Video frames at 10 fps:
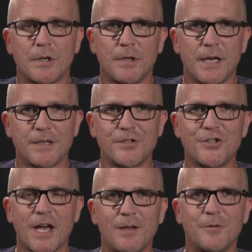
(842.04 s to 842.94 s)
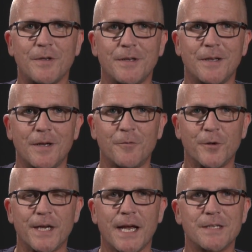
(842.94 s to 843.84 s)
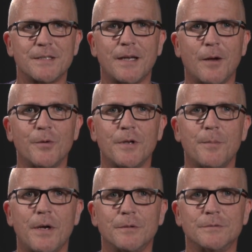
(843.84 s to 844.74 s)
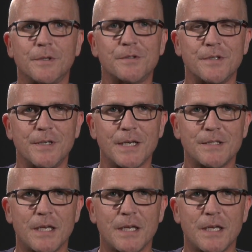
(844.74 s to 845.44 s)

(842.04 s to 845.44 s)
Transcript: our next chat for CASA Out and About. I'll see you next